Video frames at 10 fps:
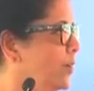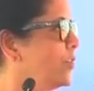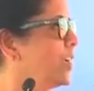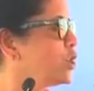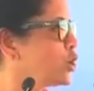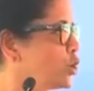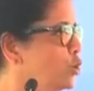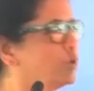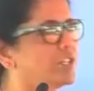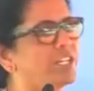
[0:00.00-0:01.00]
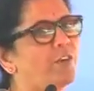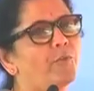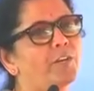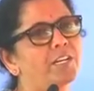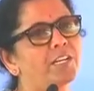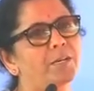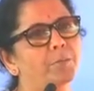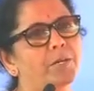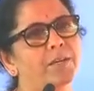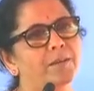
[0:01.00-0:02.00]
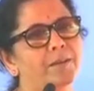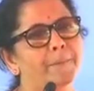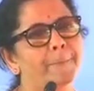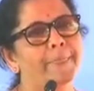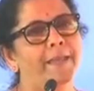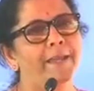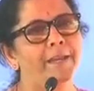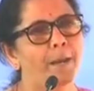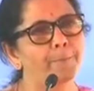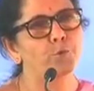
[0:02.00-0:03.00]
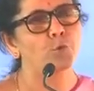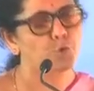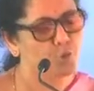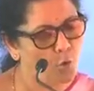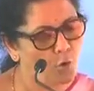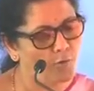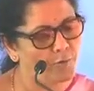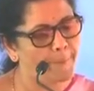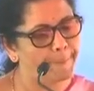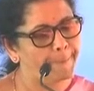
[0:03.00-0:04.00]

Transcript: There should definitely be an approach of